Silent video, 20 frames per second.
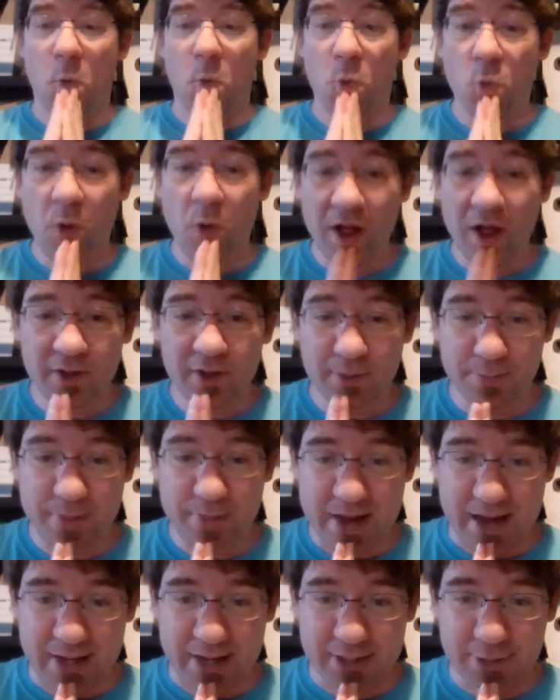Welcome
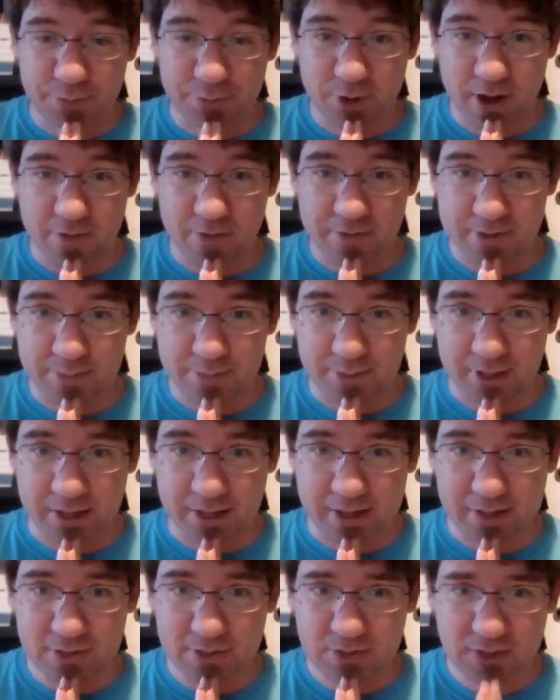back to Prof E
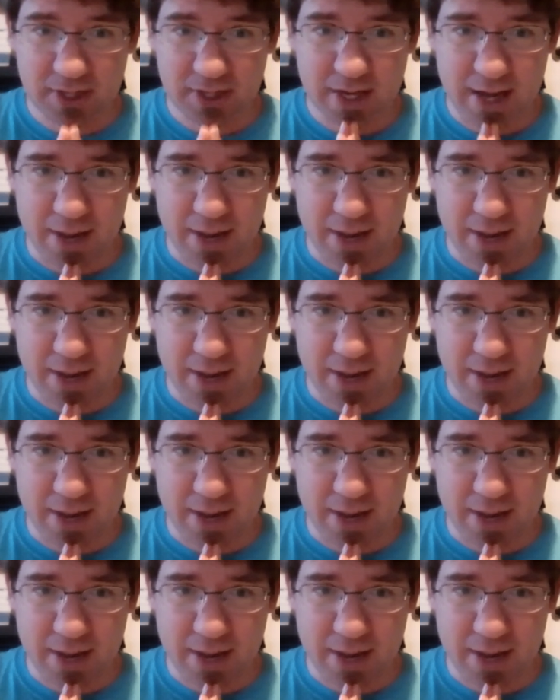Plays.